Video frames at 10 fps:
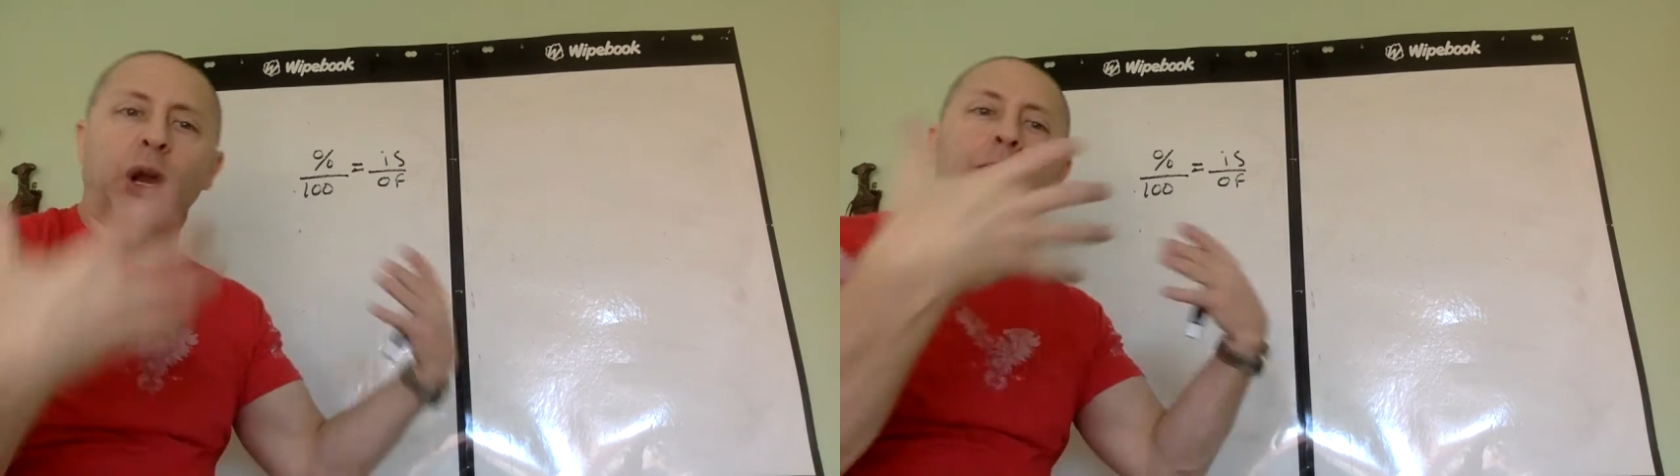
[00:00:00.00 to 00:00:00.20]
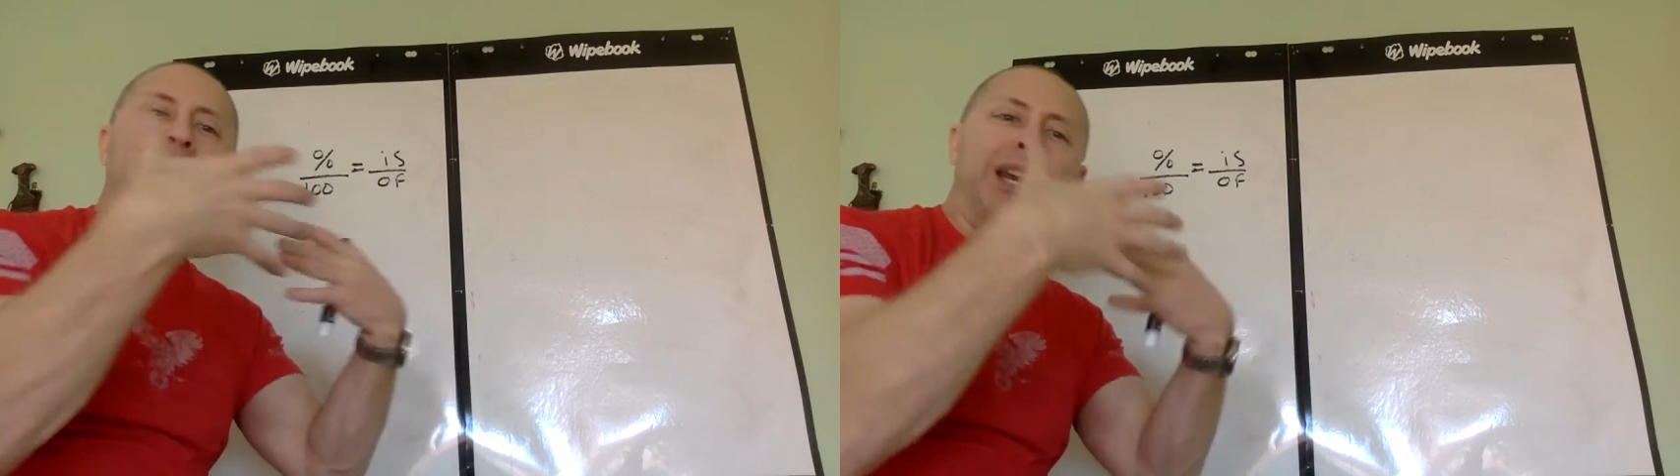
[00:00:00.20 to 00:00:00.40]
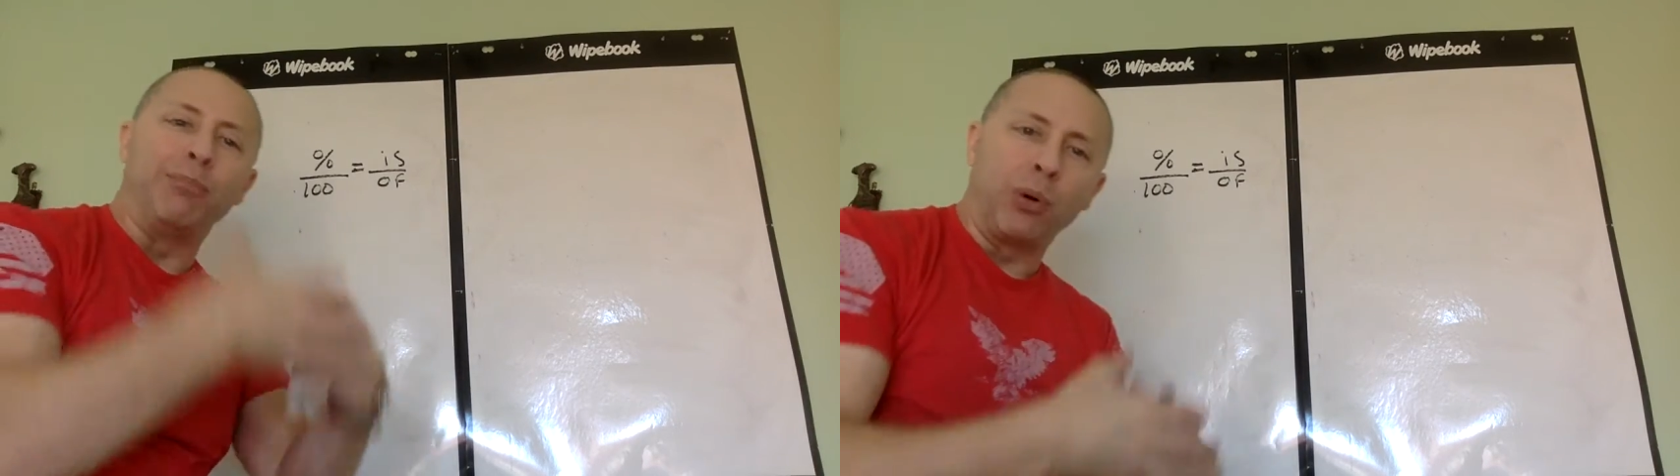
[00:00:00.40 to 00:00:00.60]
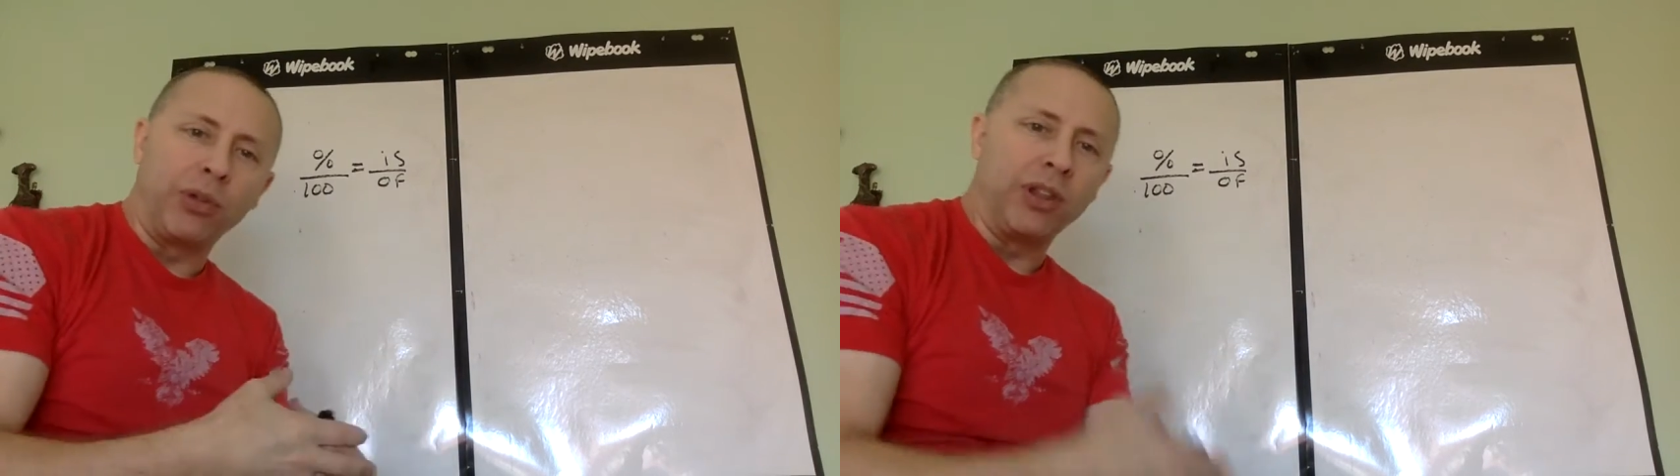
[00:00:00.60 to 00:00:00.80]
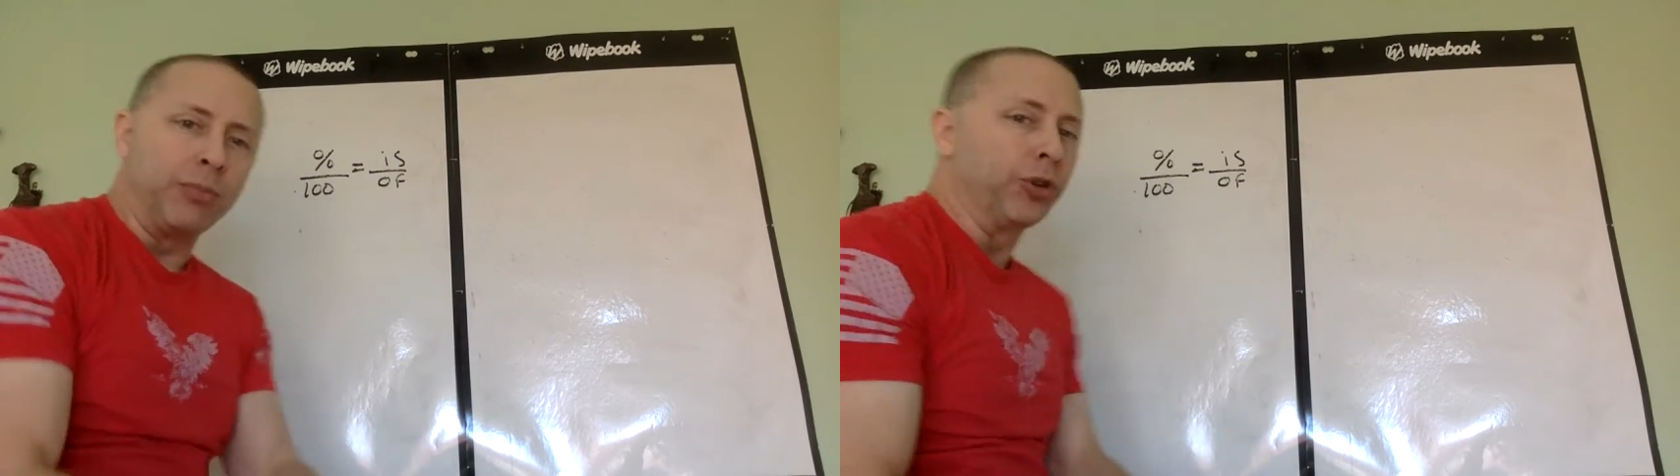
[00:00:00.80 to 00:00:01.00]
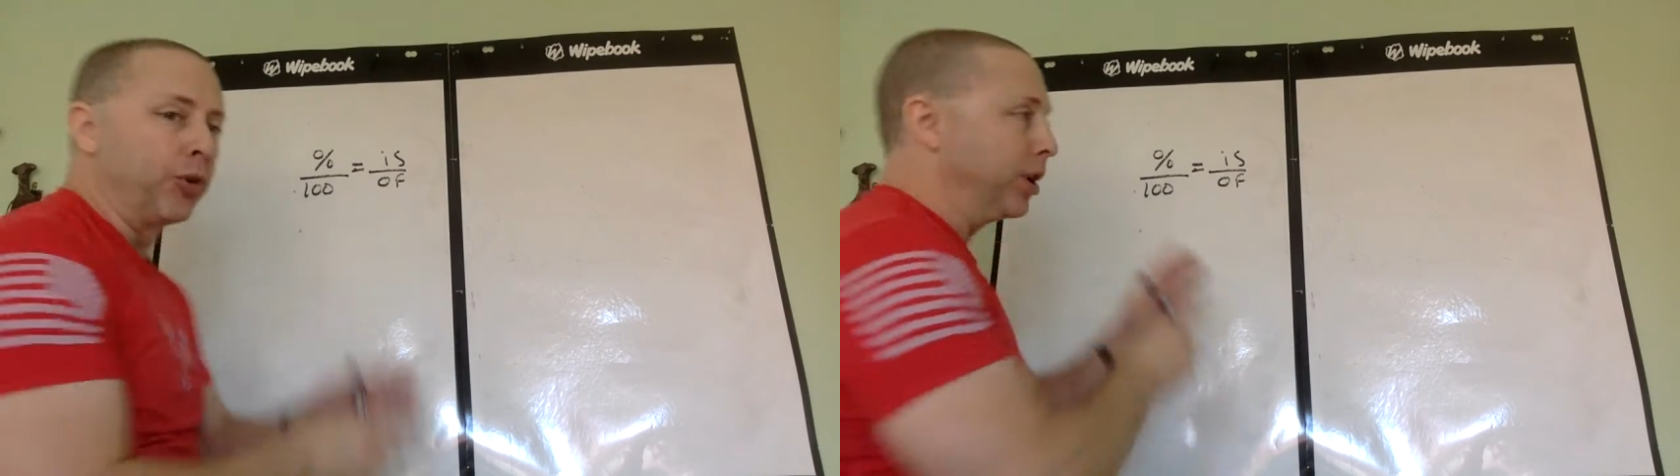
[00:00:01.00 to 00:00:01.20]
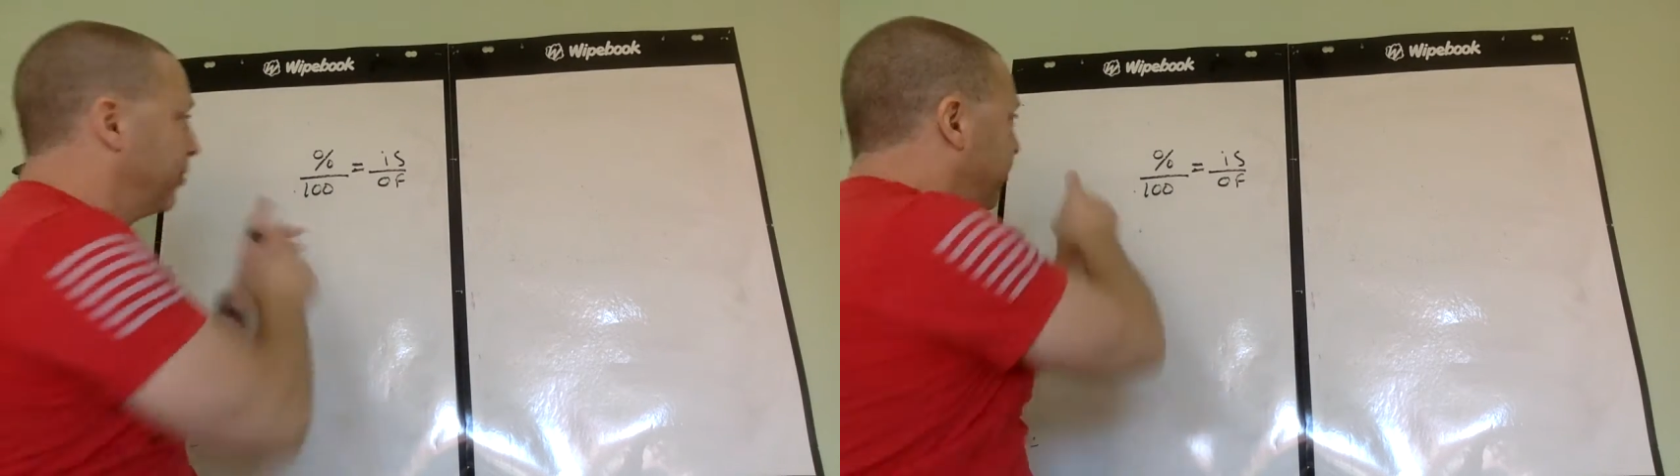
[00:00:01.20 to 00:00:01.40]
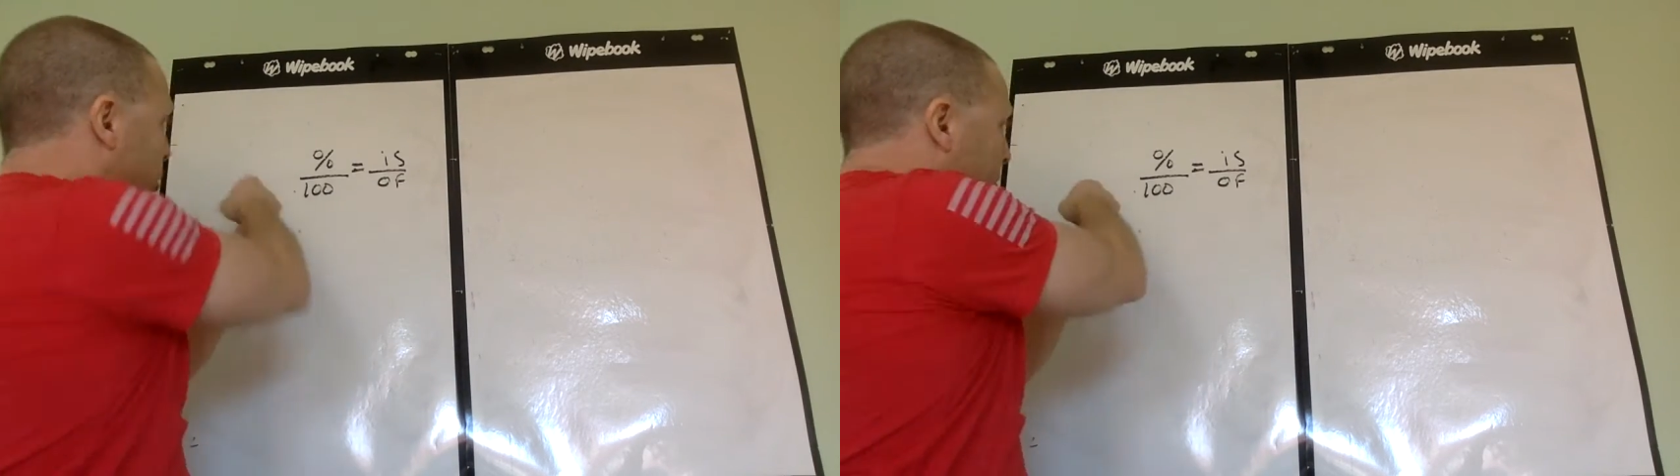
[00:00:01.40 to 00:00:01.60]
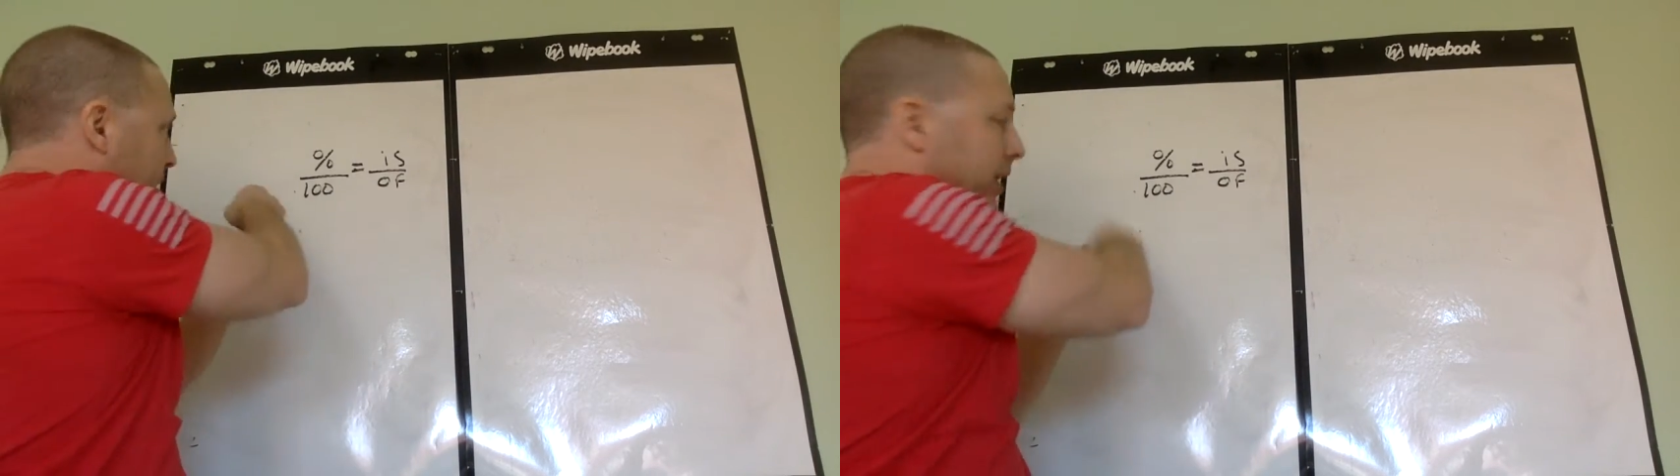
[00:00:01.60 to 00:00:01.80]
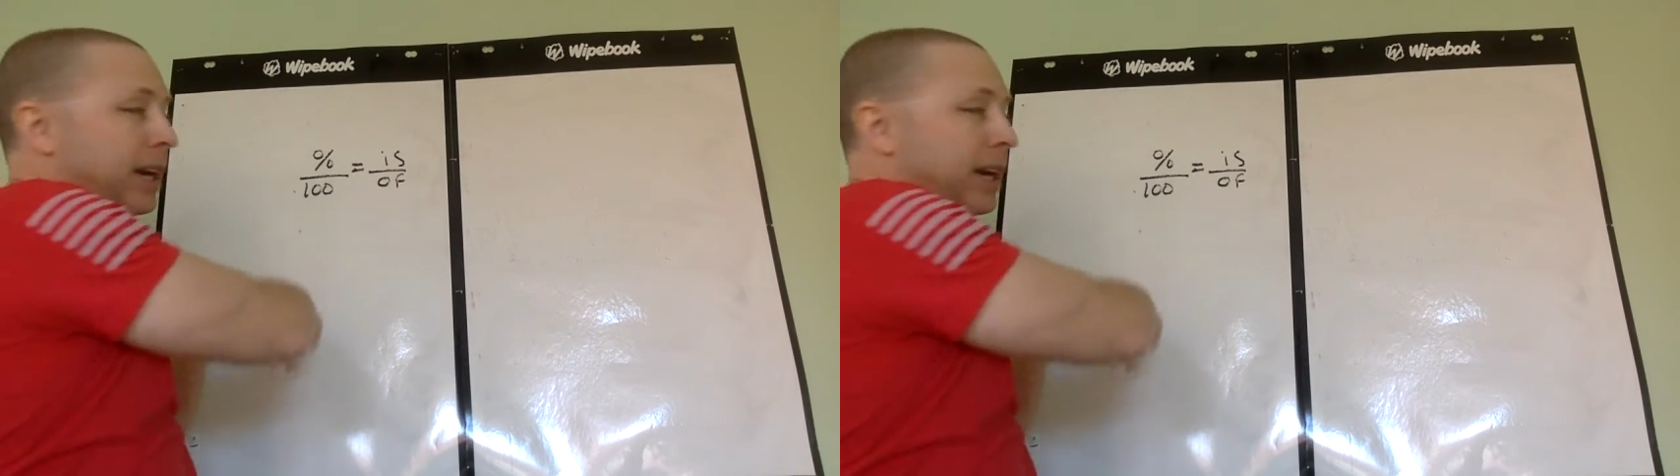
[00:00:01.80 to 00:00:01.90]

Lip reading: combining both of them to create a formula